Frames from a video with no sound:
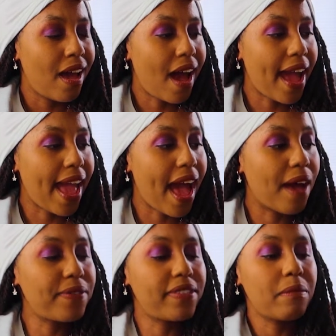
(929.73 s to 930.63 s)
I
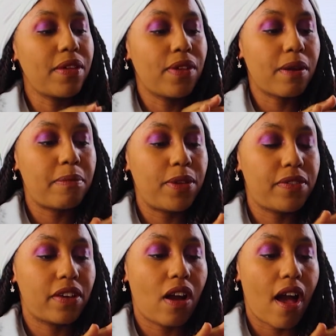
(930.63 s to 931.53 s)
have some of their
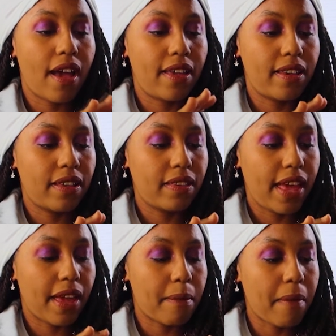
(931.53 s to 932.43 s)
music on
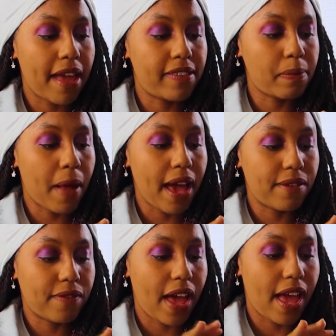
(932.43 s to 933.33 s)
like my
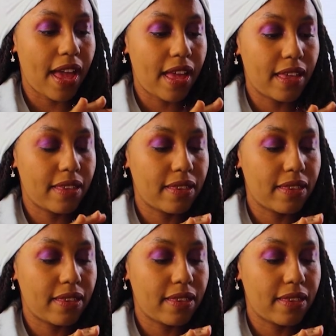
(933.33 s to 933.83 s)
Spotify.